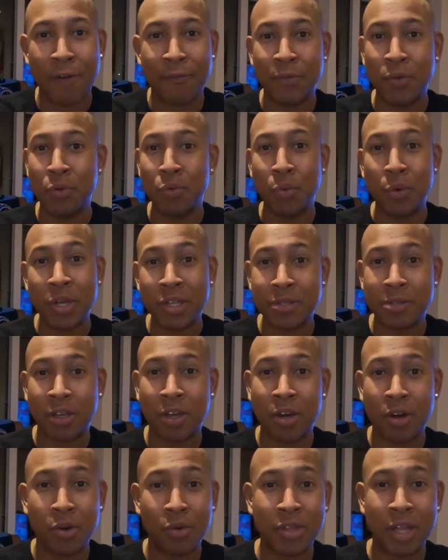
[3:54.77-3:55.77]
a few weeks
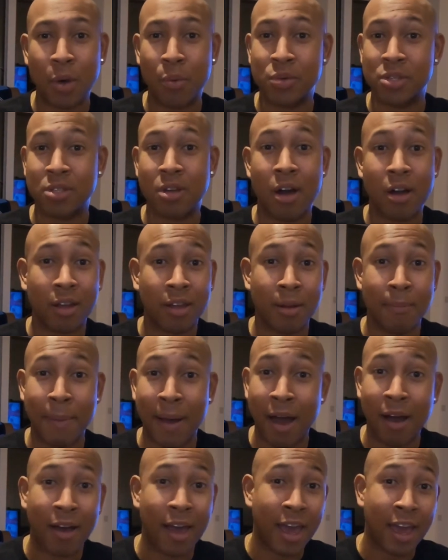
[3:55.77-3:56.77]
ago that was talking
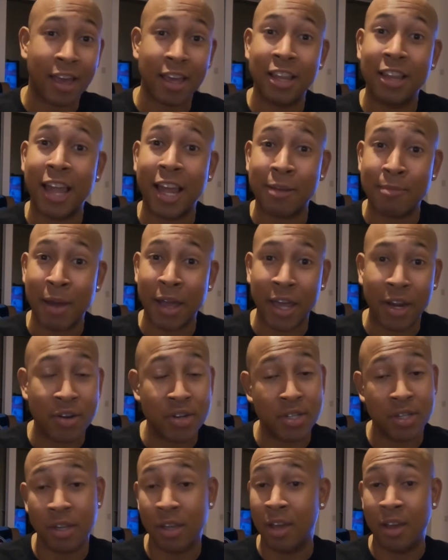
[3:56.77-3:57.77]
about, hey, he liked my
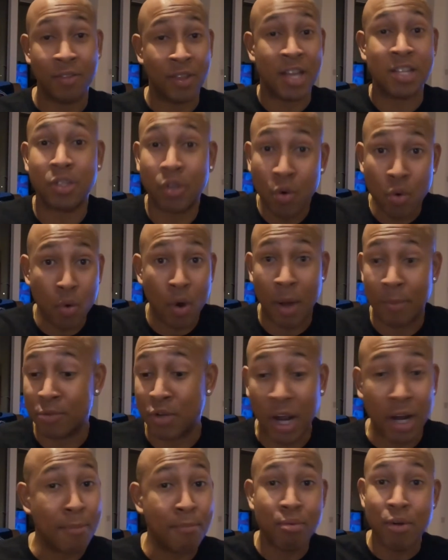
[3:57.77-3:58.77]
energy. That's cool. I'm
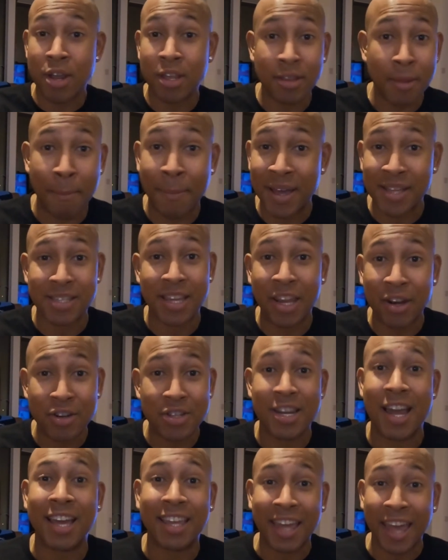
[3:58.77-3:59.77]
trying to bring the best energy I